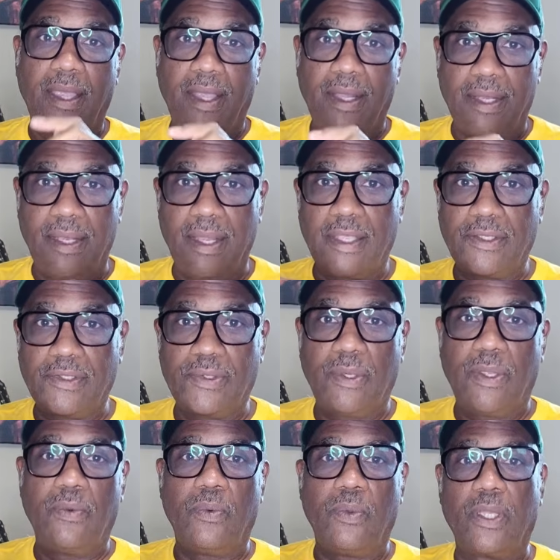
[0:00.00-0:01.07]
Next,
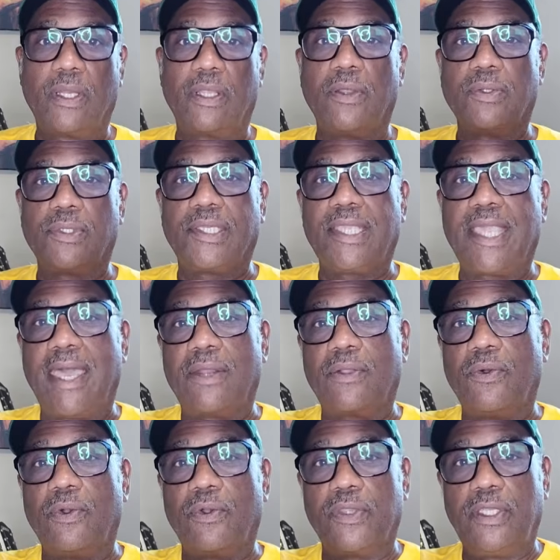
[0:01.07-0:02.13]
we're going to go to
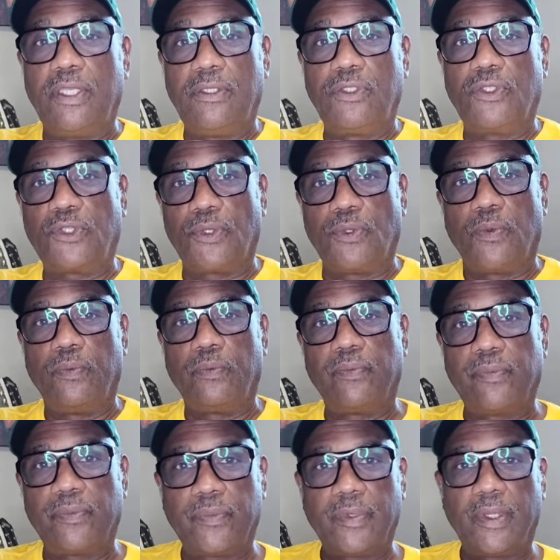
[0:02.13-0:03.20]
category 2.
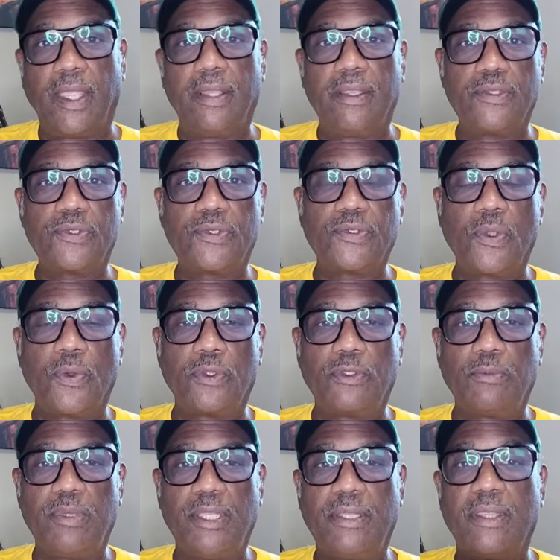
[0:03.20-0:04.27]
And this is going to
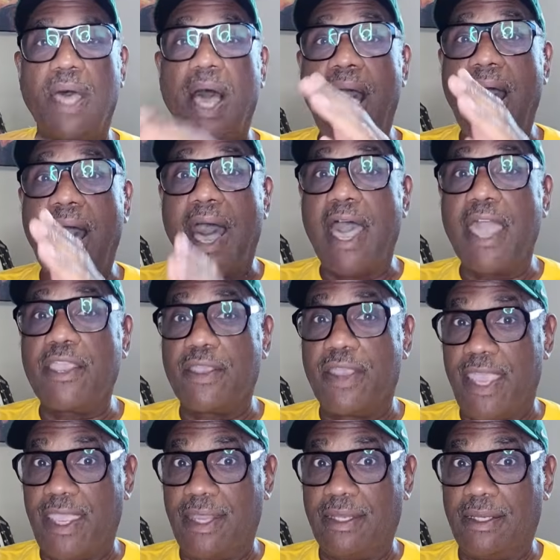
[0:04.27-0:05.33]
be the higher
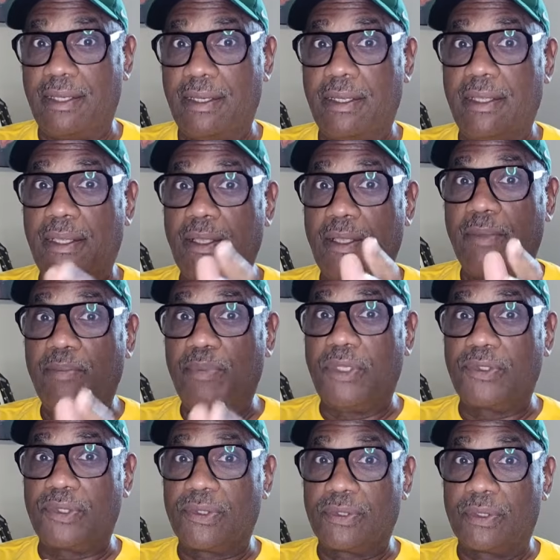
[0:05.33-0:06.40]
end
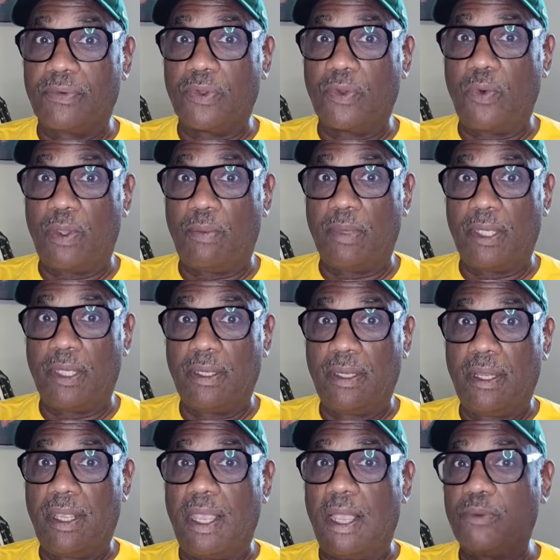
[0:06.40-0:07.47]
pieces of equipment.
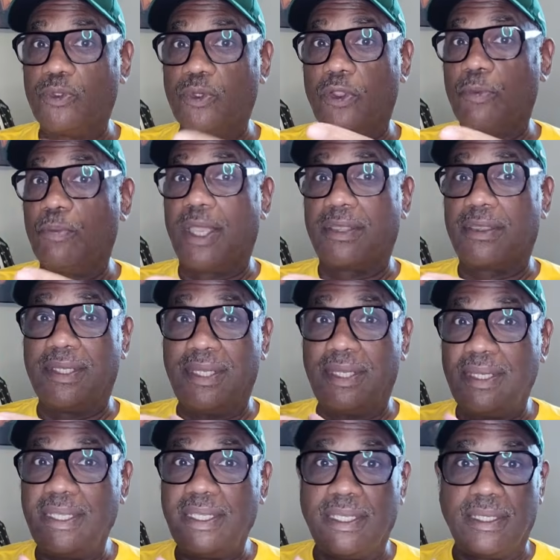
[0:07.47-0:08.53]
I'm talking about the
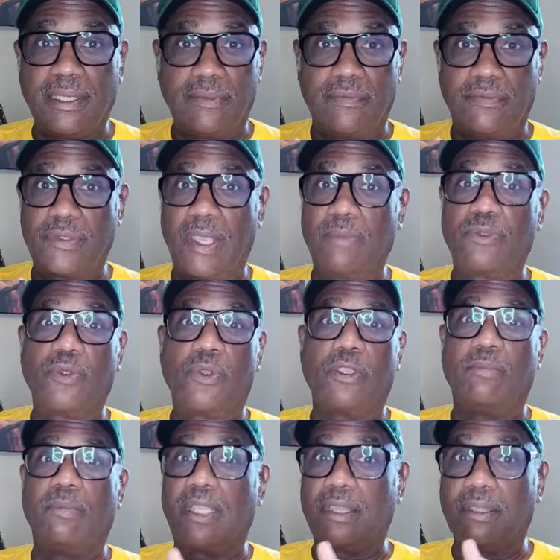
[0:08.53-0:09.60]
Neves. I'm talking
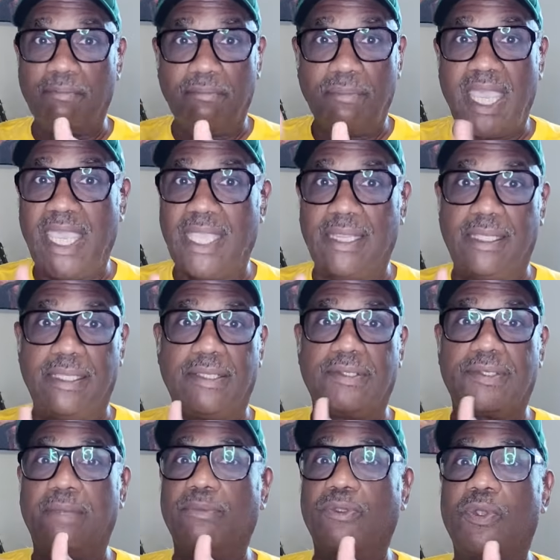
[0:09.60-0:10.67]
about the Manleys.
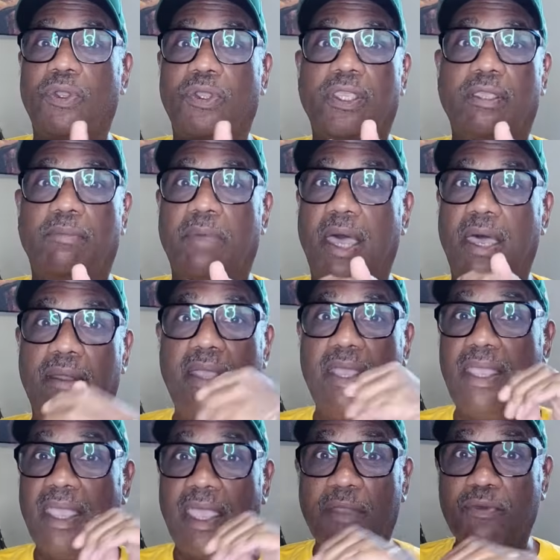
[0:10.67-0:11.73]
I'm talking about
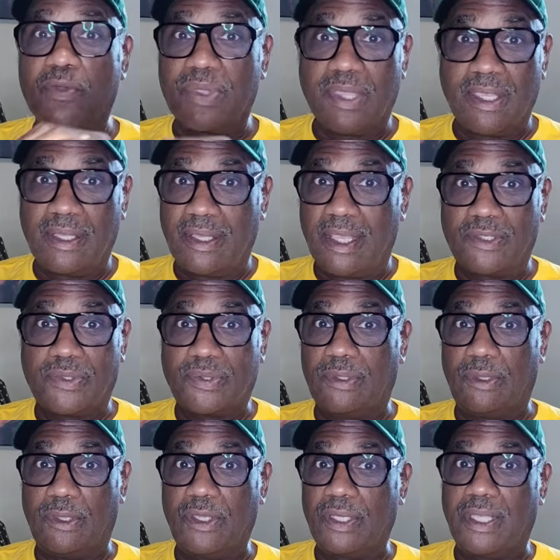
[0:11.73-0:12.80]
everything that's
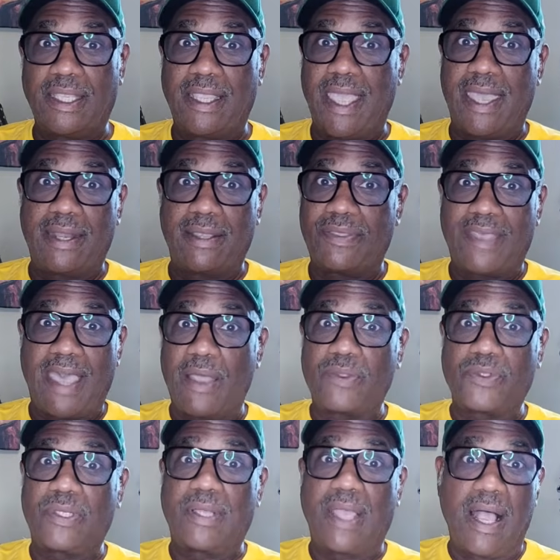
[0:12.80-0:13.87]
looking at
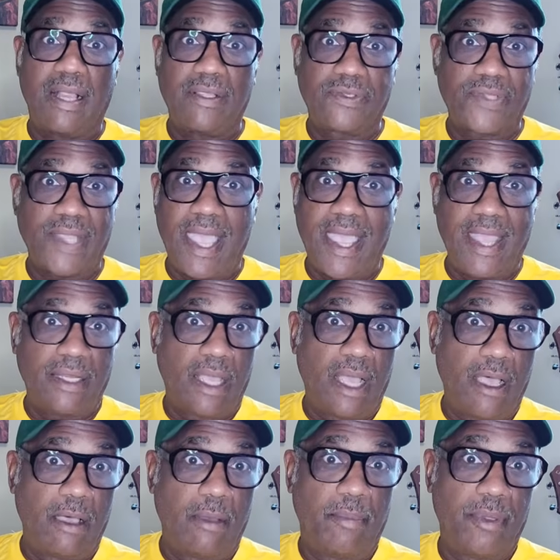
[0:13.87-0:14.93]
$1,000 and
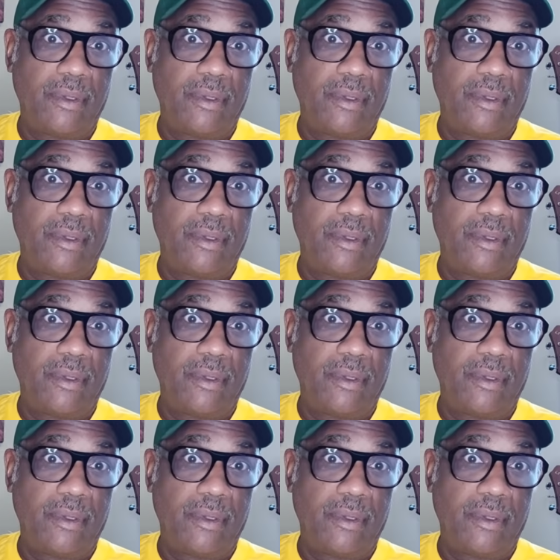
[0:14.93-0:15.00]
up.